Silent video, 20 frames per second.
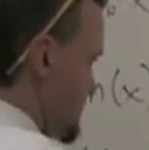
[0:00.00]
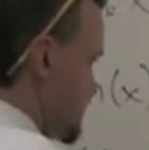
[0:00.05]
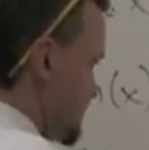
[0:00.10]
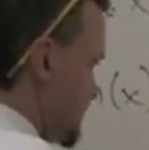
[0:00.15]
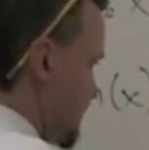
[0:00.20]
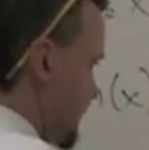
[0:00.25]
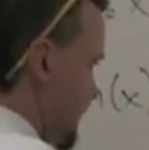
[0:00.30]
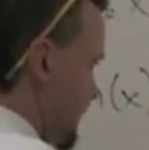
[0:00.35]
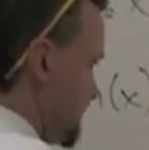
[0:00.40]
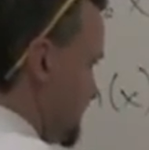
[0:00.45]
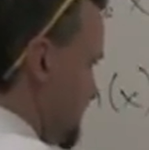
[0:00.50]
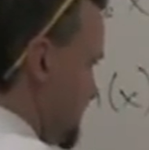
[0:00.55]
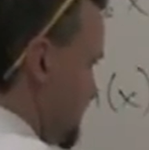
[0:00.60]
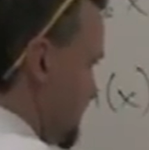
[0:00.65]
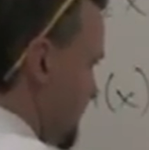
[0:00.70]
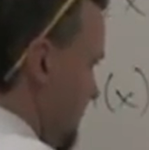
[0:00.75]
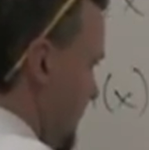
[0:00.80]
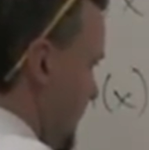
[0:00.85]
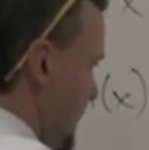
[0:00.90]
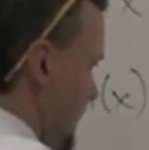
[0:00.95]
So we're going to have to
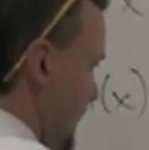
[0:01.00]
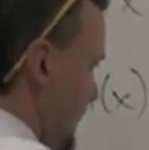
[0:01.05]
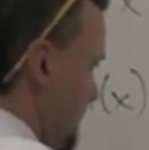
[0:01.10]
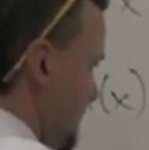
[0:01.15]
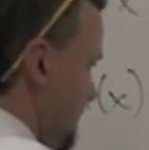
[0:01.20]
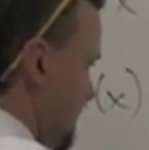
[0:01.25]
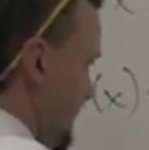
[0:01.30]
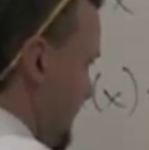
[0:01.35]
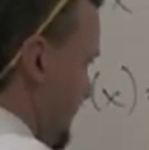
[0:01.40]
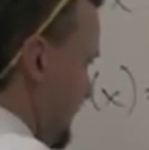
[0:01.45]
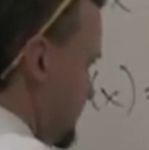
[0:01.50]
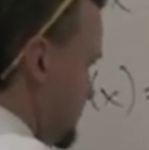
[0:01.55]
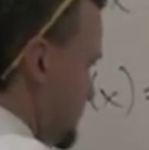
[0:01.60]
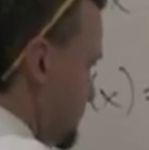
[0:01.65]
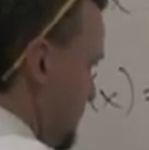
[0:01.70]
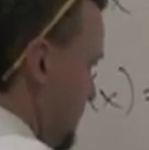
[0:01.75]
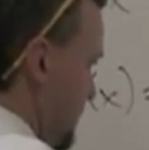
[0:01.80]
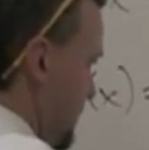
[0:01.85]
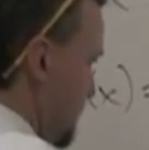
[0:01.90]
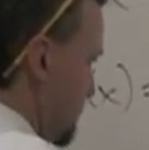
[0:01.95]
derive x
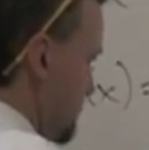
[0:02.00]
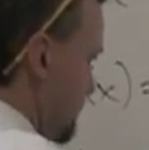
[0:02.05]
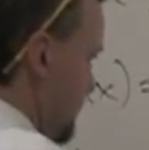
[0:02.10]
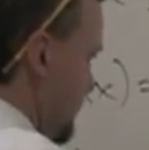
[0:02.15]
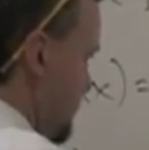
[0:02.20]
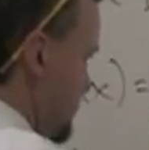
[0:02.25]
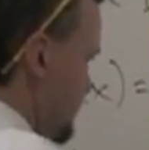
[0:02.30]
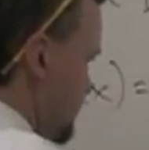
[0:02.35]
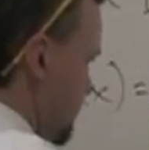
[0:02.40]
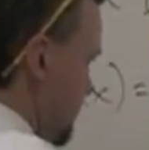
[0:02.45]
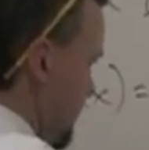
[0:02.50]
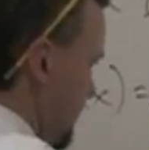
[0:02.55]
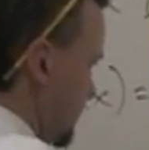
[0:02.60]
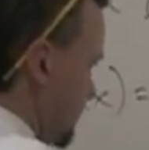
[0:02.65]
squared plus 1.